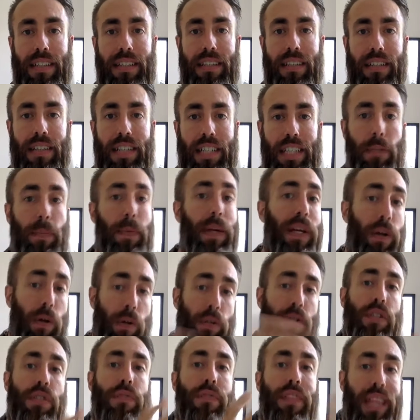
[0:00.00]
It's
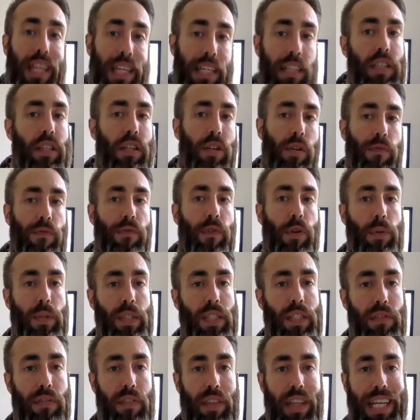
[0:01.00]
because of this
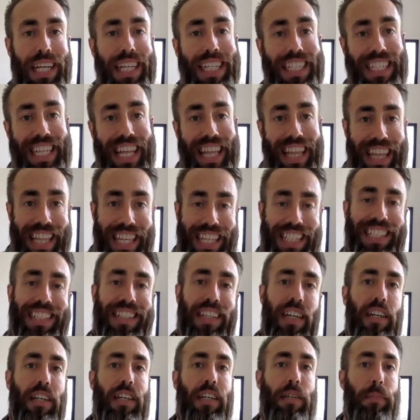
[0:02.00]
confluence of things at this
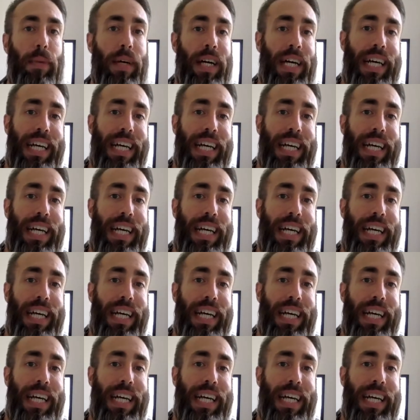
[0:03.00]
time,